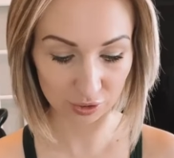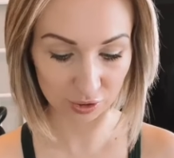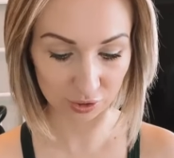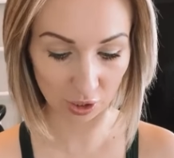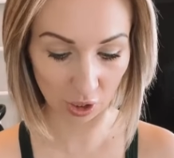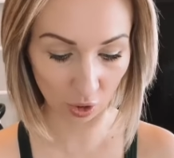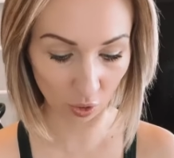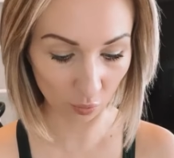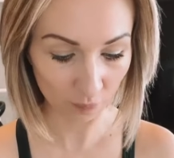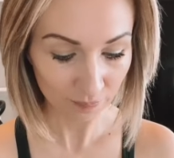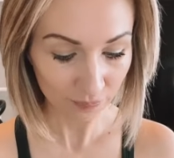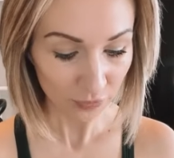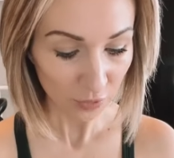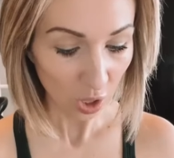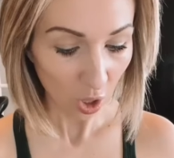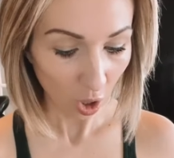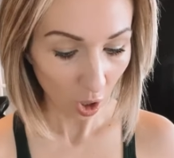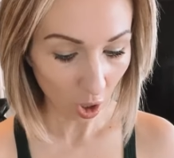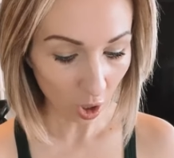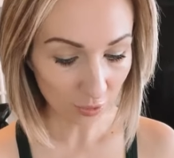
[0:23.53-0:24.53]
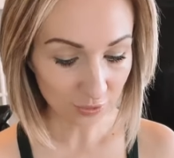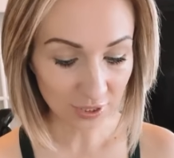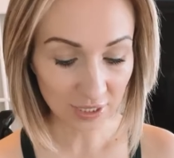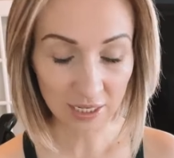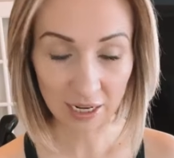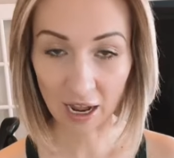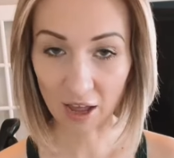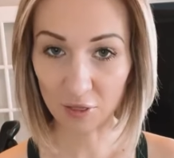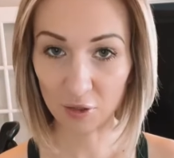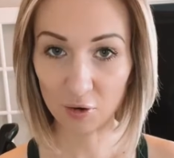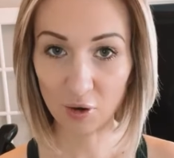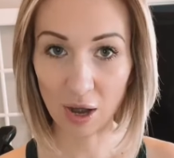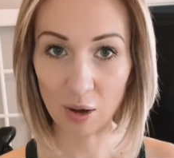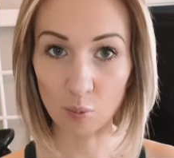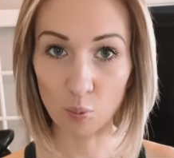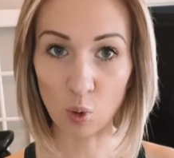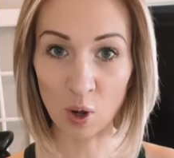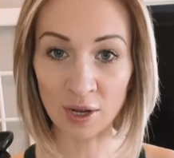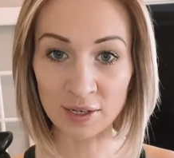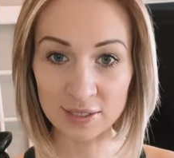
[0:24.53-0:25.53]
So altogether, I
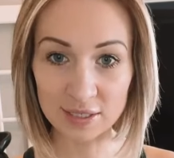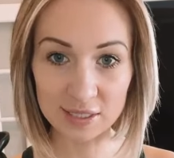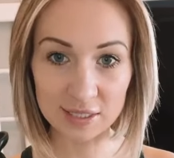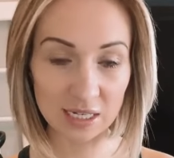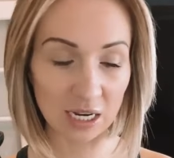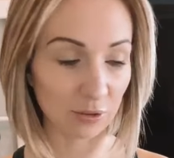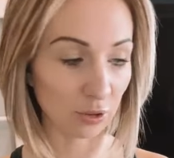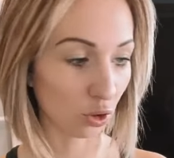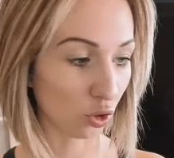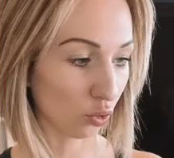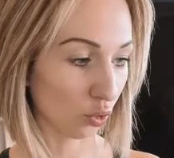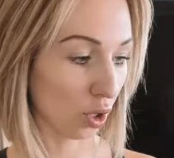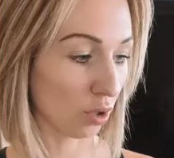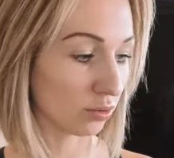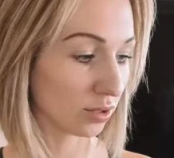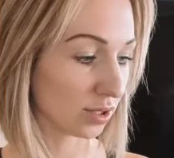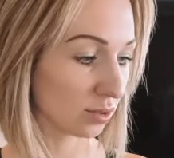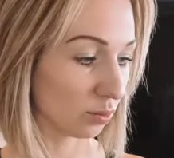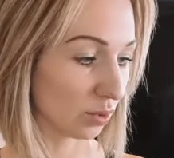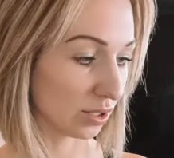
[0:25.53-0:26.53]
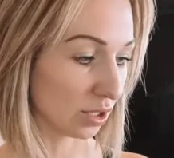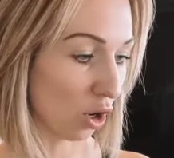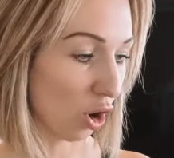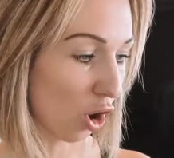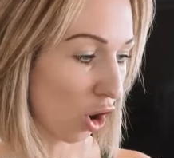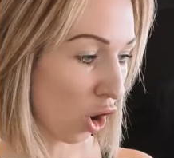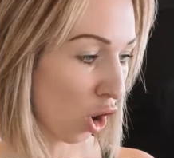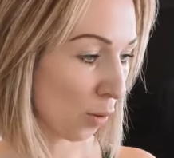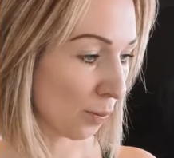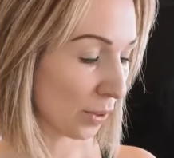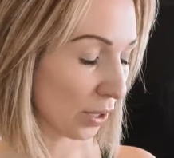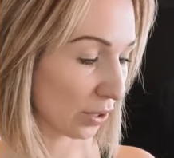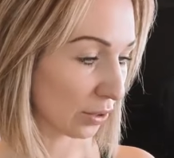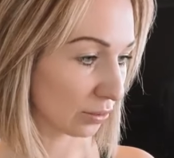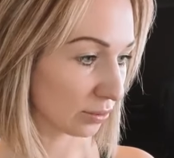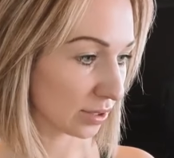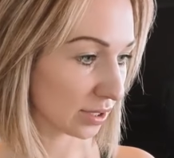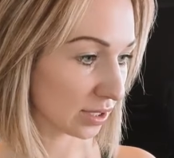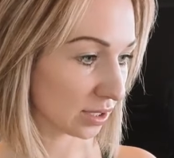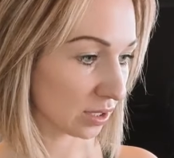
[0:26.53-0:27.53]
want to say the gross was
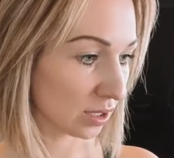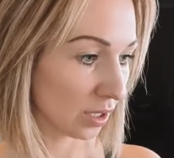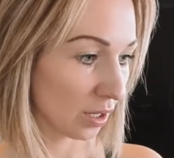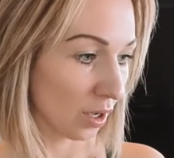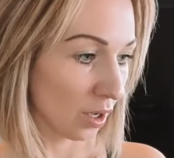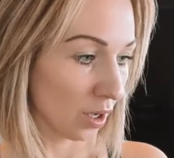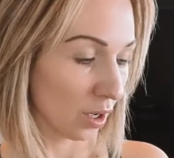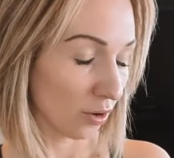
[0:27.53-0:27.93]
almost